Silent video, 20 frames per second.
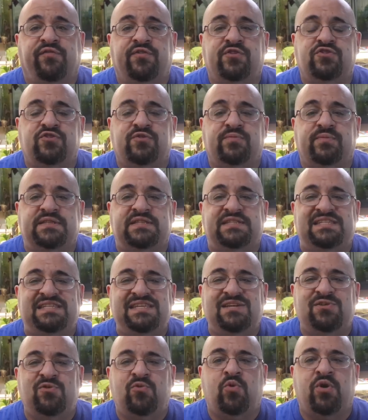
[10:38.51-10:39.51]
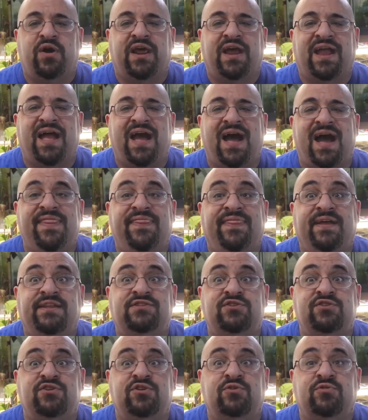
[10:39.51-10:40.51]
fish room and see what I got
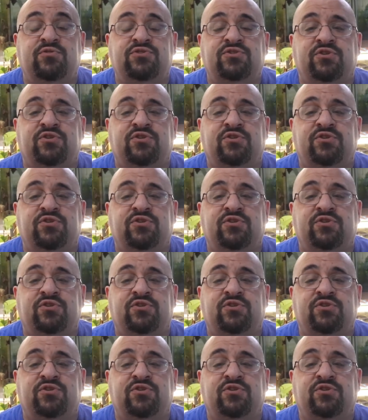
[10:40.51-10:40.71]
that's new.